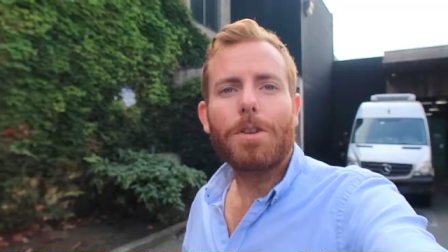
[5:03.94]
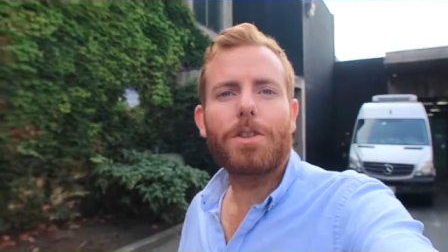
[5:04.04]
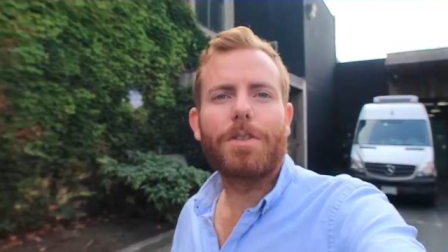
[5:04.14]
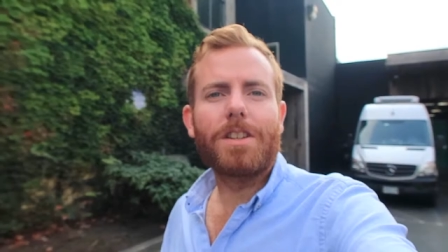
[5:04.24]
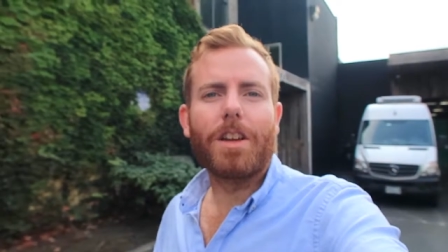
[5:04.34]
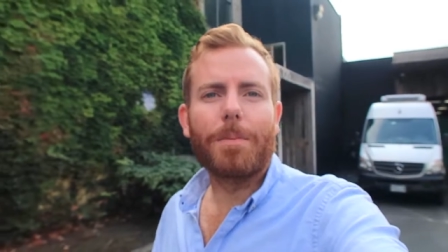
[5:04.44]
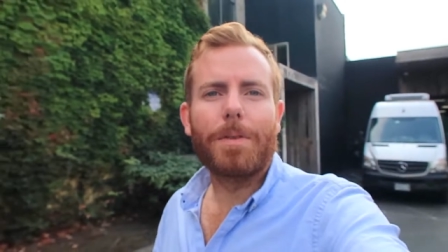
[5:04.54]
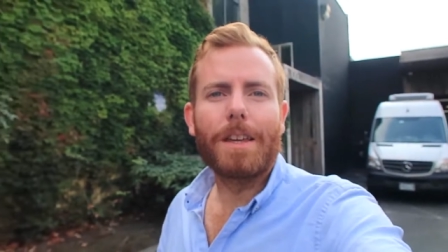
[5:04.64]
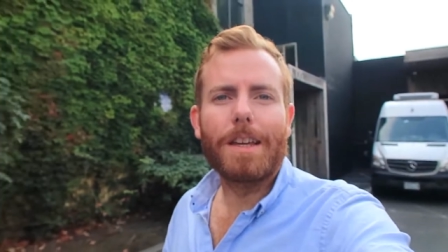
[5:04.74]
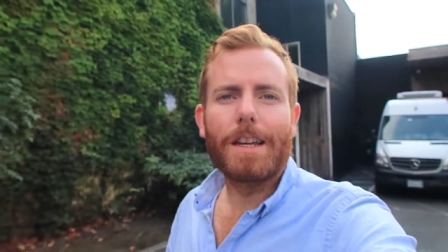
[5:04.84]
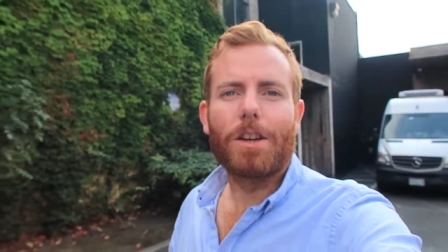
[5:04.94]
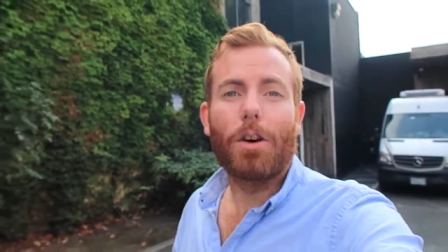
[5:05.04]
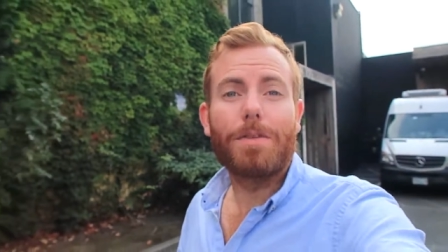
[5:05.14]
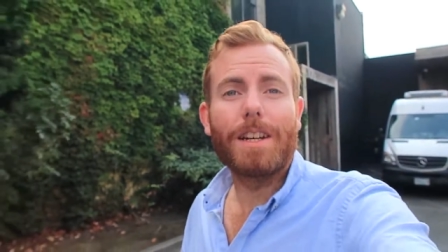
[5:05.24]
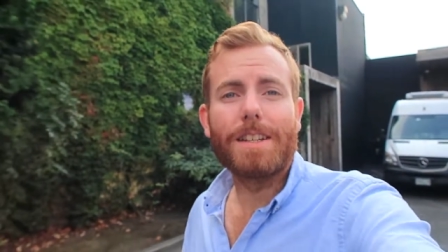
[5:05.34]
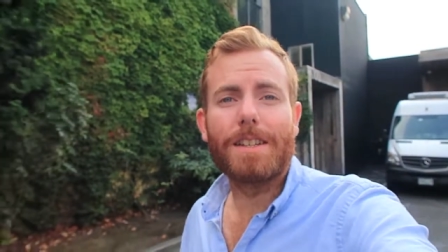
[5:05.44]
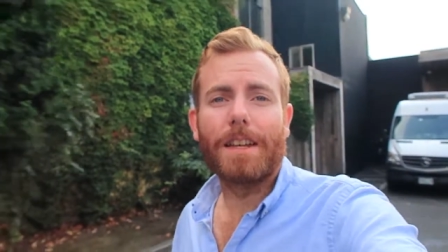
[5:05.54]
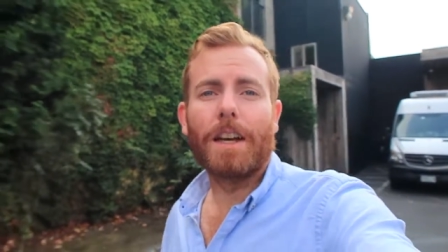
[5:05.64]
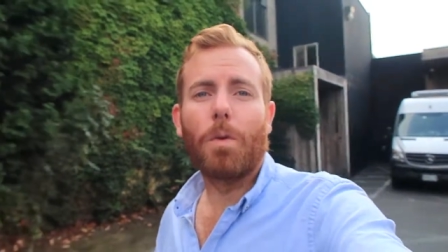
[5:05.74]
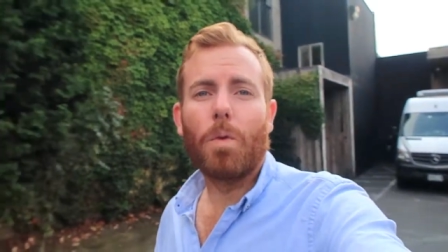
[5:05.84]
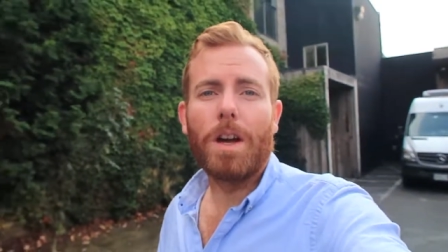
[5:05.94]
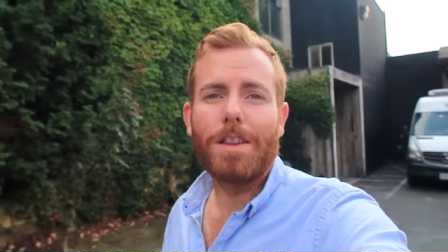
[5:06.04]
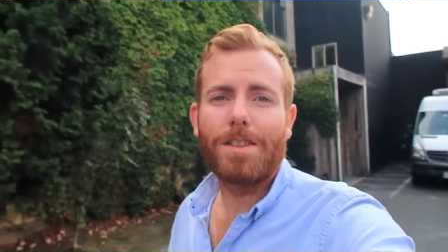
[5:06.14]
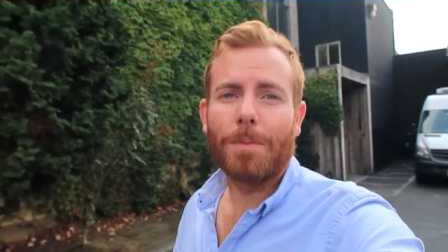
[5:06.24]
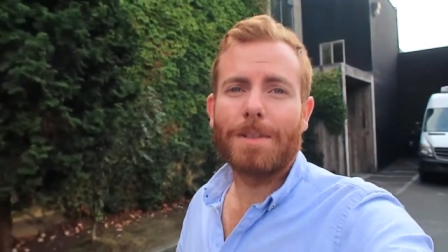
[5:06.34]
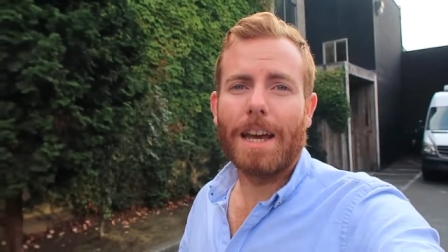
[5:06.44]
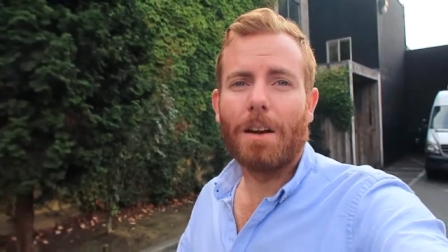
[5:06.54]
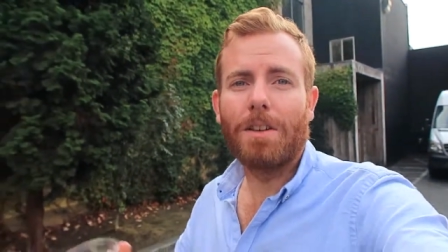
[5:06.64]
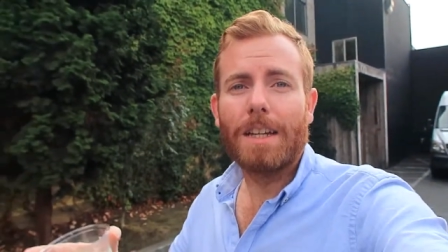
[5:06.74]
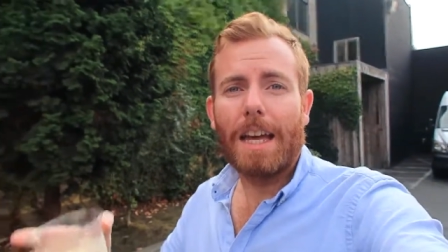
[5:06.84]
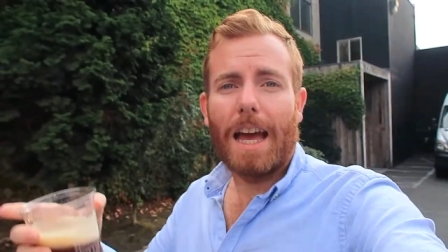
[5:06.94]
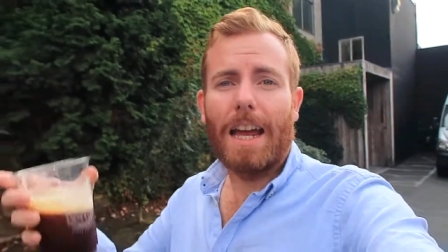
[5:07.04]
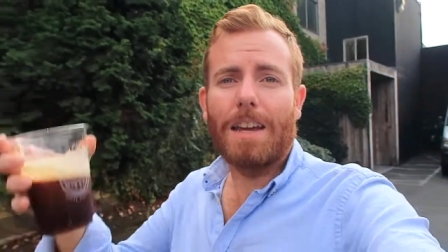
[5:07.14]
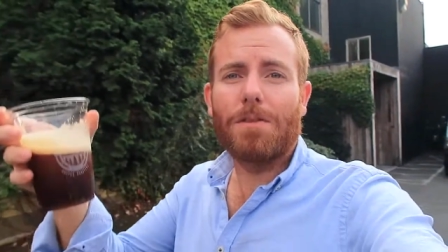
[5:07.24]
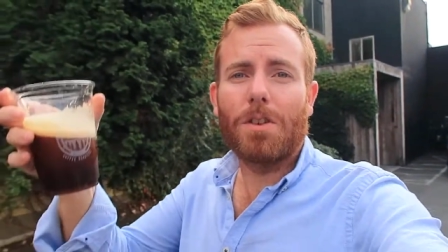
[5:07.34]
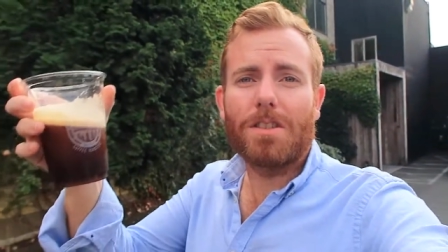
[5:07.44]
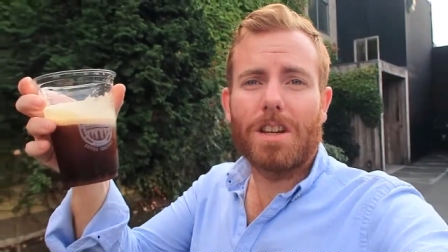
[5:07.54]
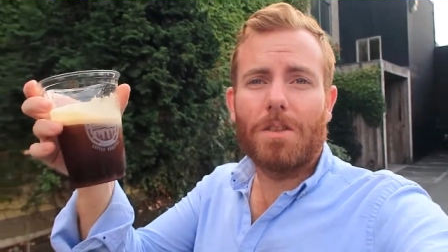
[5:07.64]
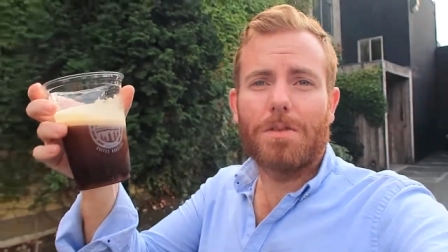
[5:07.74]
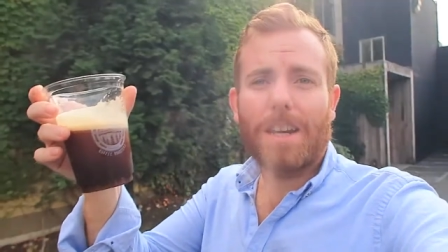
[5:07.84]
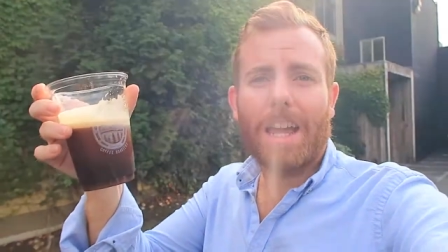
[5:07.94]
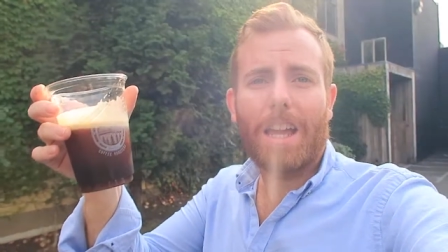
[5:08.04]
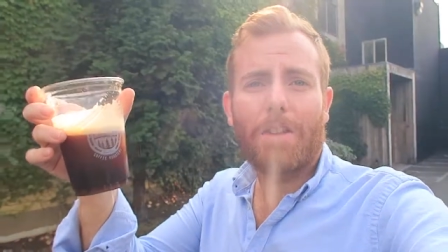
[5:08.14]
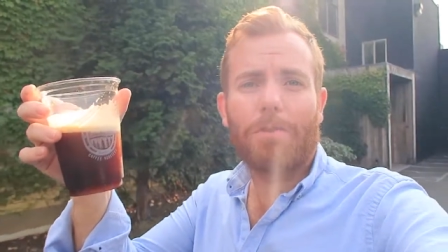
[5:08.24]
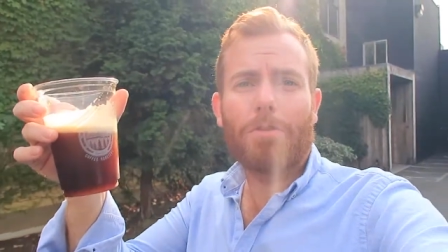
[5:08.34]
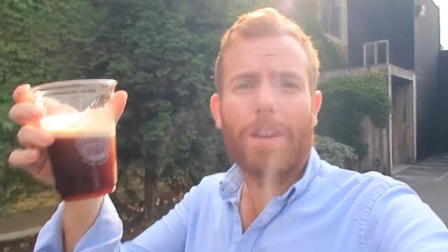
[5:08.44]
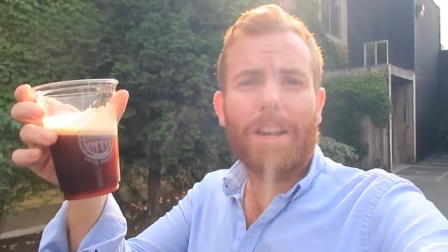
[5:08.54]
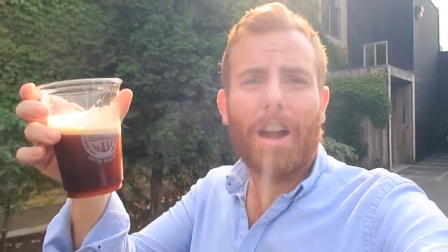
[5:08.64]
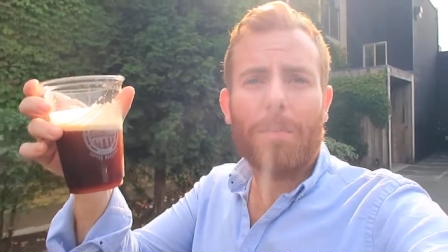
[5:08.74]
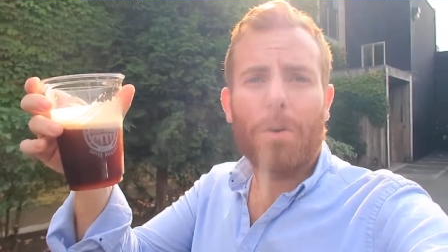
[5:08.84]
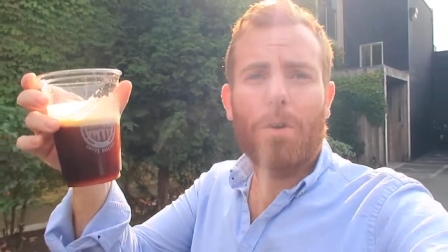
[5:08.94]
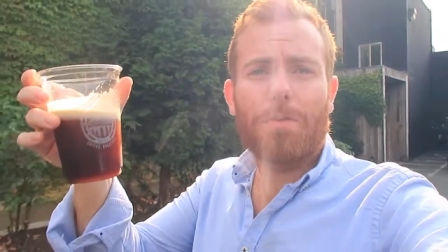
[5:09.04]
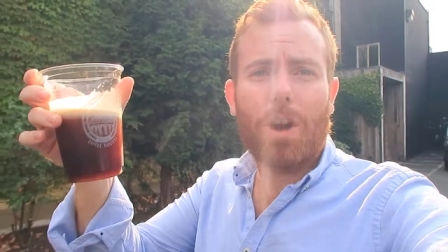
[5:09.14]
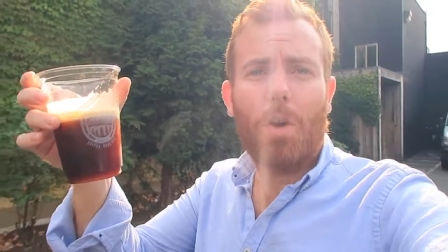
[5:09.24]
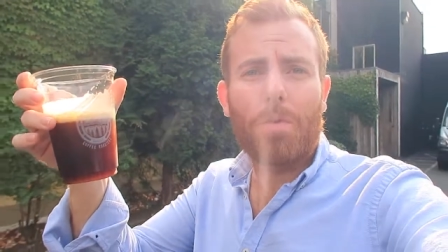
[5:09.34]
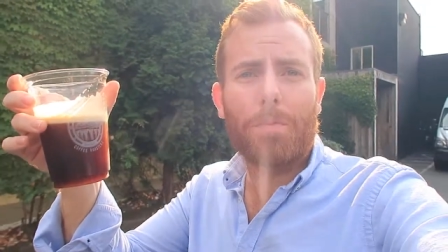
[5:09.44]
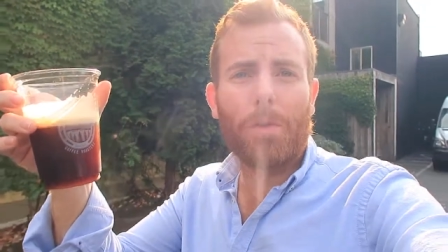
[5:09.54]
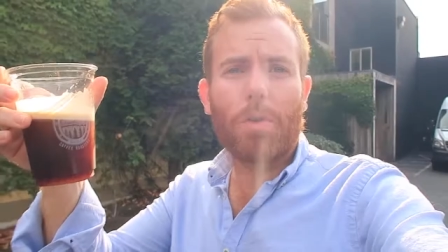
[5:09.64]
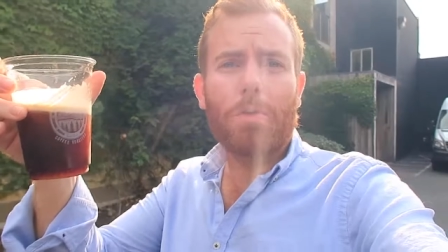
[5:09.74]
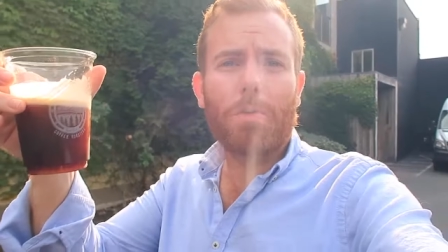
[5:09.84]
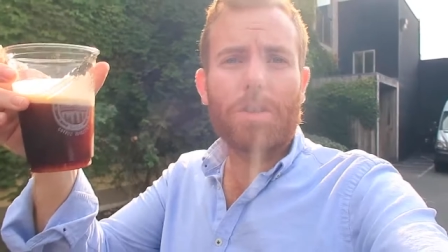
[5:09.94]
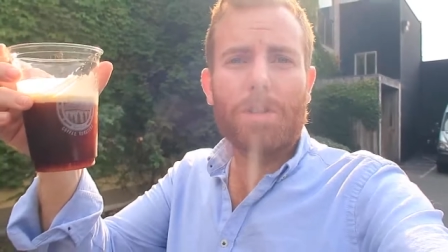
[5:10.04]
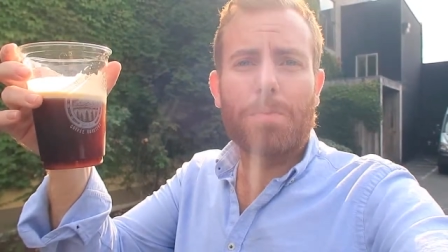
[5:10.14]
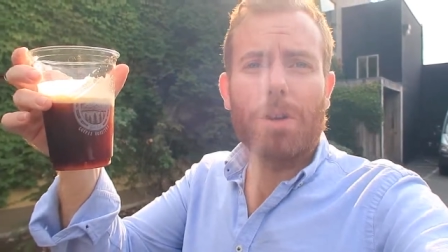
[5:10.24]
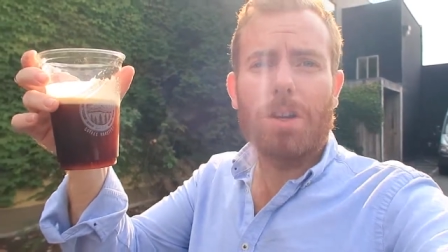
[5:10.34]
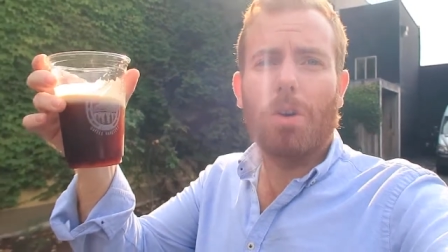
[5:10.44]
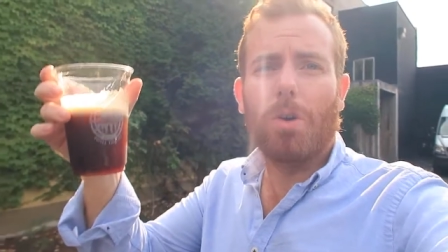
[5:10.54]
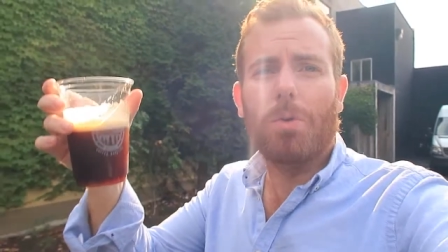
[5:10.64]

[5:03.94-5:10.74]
We just finished up the coffee tasting with Stumptown and even got ourselves a free cup of cold brew, which is pretty cool.